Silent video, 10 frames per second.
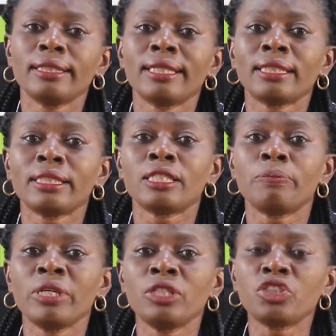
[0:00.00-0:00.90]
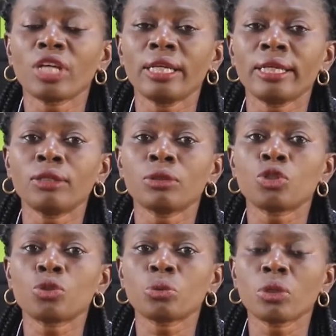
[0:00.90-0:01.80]
that is being
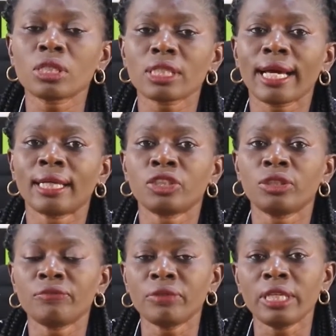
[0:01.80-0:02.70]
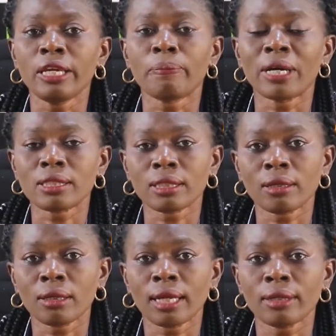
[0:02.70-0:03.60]
channeled towards achieving a
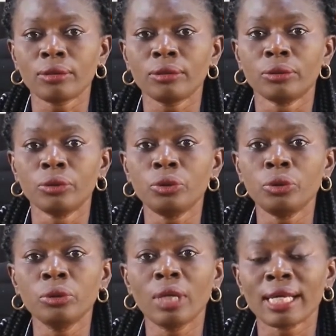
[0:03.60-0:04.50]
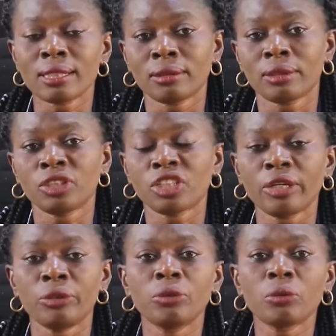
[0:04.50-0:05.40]
particular goal. You as the teacher,
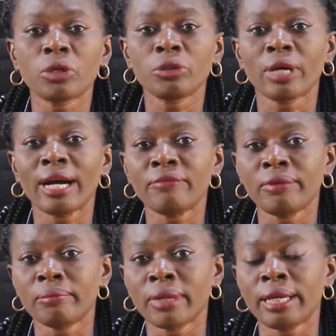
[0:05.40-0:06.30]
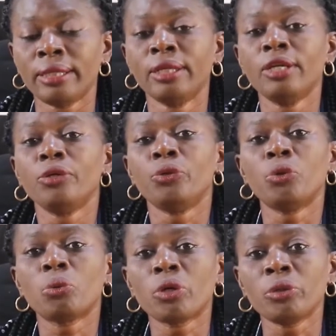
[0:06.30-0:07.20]
you know what you have in mind. You
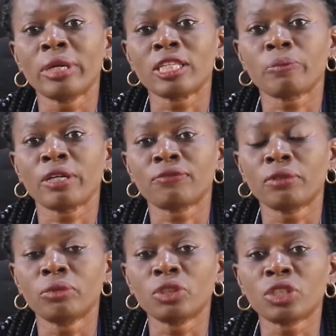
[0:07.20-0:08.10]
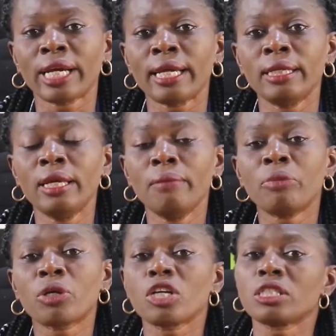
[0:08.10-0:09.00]
know what you expect from the child.
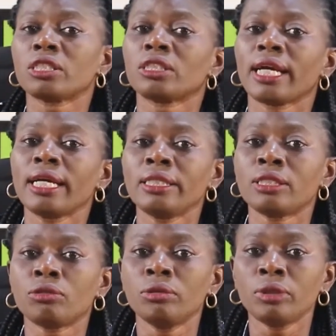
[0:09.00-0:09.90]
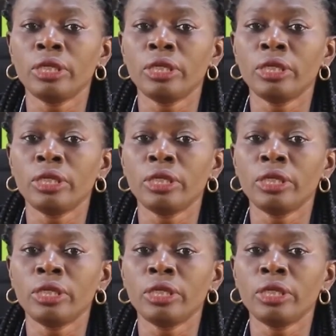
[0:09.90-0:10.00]
Because the child is